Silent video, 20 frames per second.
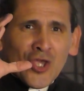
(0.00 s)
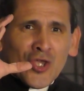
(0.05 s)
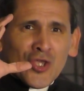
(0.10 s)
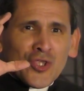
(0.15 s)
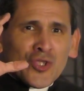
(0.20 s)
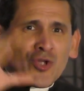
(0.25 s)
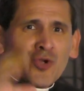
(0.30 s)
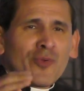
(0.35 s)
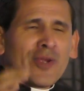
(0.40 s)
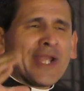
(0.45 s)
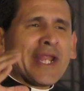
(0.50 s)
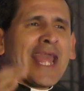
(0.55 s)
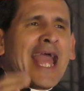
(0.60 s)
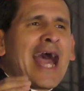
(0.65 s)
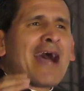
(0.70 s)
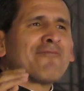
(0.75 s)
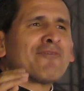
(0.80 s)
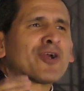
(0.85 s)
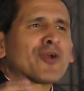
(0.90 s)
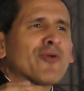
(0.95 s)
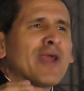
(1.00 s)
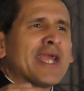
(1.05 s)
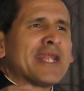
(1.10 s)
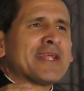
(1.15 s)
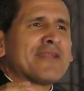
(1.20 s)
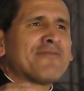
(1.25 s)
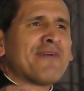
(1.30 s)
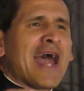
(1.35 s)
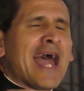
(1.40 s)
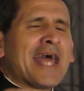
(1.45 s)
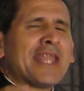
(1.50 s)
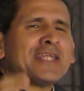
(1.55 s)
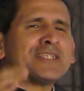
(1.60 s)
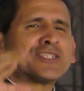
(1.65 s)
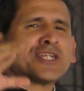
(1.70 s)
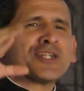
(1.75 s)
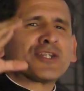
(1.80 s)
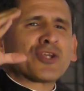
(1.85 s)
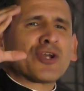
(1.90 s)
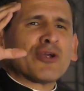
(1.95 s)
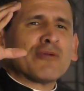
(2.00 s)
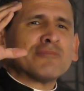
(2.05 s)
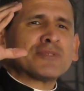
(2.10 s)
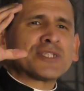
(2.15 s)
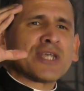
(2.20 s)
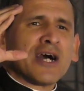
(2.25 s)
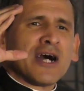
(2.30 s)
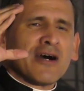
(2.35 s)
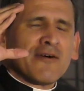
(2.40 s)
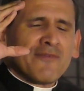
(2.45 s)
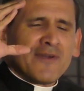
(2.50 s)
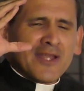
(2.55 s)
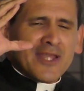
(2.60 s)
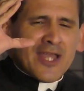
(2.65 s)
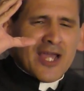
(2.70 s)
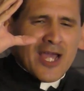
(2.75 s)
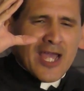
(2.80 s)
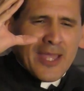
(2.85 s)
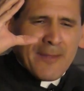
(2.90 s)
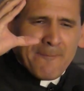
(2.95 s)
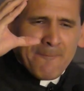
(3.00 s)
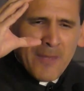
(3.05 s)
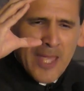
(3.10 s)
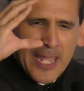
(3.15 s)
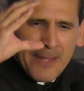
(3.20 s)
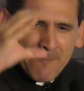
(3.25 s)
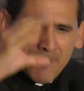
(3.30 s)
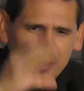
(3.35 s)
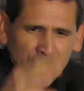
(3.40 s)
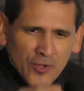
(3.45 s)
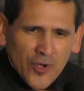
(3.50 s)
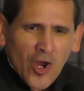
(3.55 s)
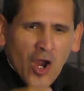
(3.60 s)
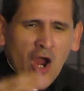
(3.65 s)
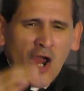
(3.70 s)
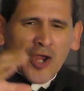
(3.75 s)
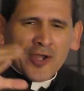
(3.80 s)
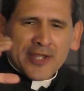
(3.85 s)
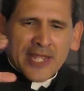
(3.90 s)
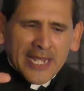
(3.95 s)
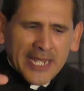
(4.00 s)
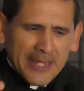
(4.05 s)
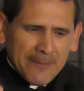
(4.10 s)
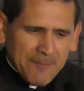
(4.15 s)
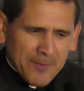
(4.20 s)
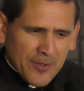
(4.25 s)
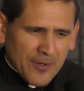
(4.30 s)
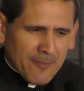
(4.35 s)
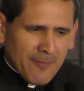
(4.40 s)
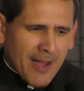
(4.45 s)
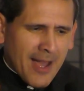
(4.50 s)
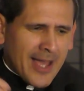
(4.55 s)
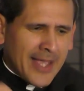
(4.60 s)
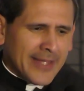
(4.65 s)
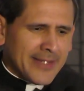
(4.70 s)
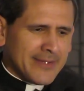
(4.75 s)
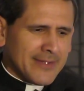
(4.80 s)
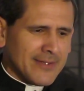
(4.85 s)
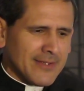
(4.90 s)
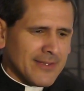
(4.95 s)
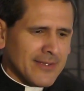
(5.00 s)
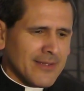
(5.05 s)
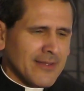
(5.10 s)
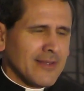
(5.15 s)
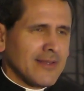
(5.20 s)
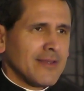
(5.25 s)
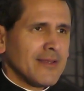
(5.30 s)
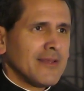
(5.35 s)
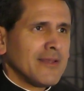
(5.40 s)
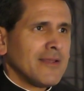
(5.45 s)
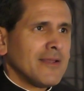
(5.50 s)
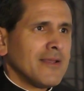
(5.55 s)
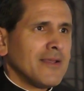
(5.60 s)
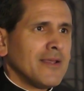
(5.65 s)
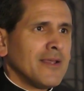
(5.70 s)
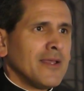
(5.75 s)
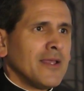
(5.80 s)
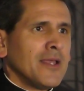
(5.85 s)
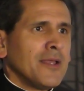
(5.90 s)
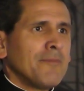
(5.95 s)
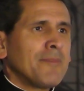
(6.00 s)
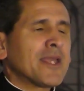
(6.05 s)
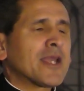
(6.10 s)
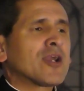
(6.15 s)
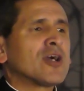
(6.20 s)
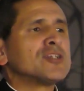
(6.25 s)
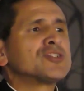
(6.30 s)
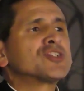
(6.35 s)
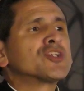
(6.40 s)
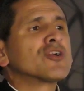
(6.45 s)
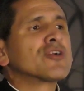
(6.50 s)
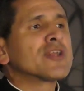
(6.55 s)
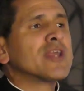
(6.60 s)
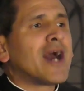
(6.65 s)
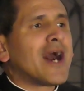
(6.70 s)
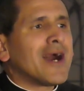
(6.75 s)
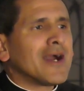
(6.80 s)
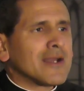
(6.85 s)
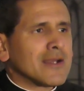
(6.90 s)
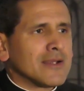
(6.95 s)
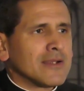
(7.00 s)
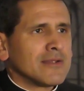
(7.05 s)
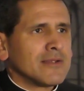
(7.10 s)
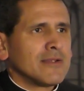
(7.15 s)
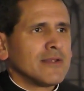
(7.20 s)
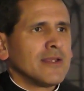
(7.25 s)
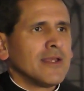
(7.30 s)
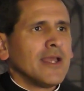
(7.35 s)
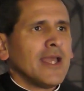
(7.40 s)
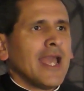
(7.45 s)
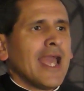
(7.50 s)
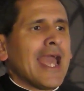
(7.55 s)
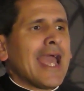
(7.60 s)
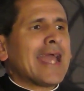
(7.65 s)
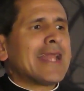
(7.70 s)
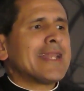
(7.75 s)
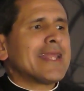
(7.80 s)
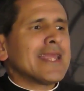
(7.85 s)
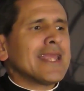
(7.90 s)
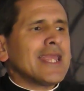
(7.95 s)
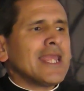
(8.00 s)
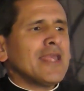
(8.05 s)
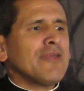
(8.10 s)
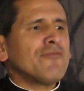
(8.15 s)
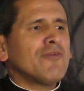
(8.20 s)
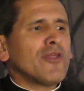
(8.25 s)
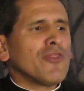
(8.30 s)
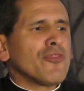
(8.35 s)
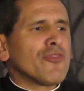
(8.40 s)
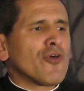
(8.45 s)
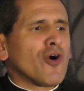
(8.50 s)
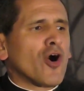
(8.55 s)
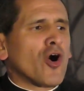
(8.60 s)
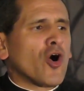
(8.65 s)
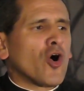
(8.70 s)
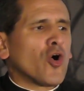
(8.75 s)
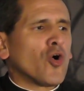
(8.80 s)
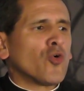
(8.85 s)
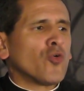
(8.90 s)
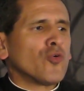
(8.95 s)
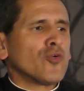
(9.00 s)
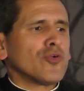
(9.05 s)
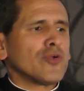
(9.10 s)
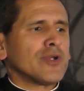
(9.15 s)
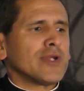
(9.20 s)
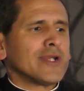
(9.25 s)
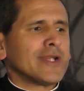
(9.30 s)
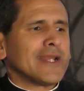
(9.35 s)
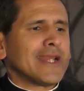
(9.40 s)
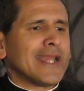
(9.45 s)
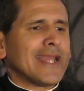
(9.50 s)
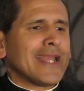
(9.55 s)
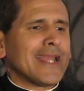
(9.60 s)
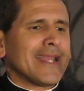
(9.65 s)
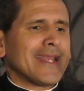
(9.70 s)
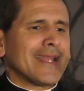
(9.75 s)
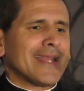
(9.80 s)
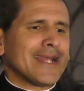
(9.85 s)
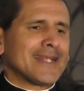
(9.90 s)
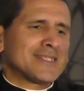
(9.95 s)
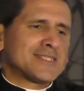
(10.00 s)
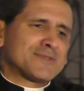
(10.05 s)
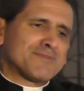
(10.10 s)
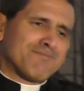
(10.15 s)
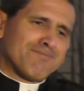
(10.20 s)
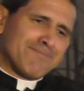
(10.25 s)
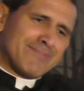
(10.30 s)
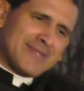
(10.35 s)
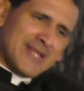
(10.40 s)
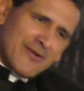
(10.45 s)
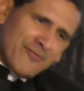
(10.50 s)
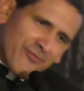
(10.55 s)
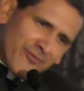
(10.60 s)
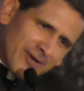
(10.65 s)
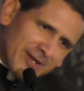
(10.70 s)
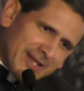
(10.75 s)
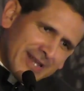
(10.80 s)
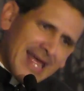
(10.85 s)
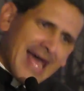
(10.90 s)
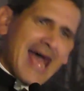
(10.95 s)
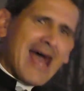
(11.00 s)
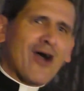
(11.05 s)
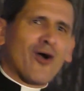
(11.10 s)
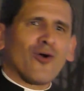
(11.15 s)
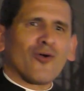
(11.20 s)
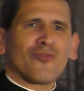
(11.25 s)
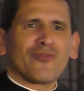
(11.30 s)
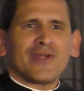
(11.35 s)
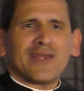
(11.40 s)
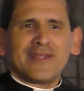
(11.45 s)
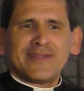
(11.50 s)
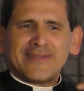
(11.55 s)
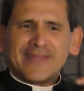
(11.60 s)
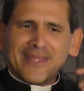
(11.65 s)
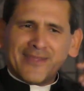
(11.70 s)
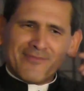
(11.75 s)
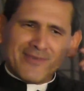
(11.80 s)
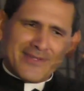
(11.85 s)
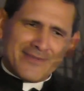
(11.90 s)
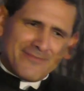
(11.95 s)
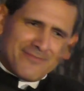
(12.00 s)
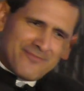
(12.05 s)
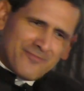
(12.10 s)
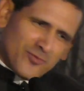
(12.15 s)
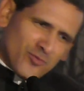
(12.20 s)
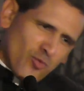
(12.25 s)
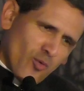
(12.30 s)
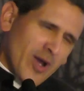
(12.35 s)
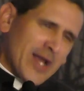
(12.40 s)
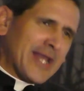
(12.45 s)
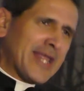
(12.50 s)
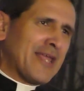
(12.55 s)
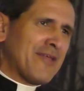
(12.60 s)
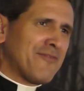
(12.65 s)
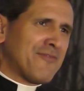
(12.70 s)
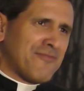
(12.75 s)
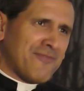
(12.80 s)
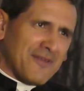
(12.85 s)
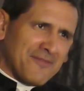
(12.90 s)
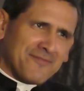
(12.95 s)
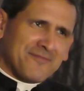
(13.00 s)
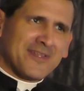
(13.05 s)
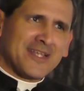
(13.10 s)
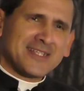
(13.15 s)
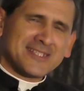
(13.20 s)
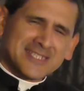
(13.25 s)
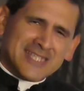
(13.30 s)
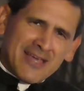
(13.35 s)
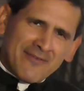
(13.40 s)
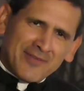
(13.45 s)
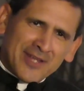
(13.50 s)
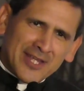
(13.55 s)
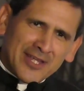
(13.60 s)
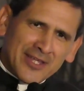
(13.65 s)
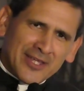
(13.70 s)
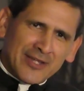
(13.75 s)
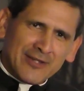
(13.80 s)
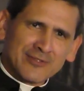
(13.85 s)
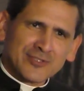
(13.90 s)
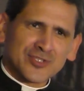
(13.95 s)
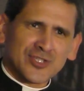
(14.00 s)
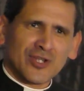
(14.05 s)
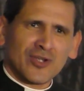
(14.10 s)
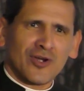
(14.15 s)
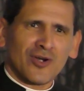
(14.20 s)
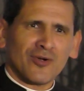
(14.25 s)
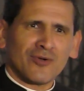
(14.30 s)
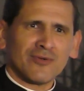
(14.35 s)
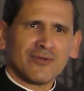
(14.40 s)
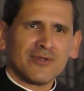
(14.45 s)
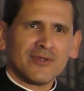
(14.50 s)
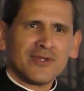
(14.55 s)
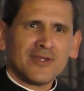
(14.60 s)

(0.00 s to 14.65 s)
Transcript: you already have a great advantage in terms of a pure heart and a pure mind because you're young. And even though it's different now than even 20, 50, 70 years ago,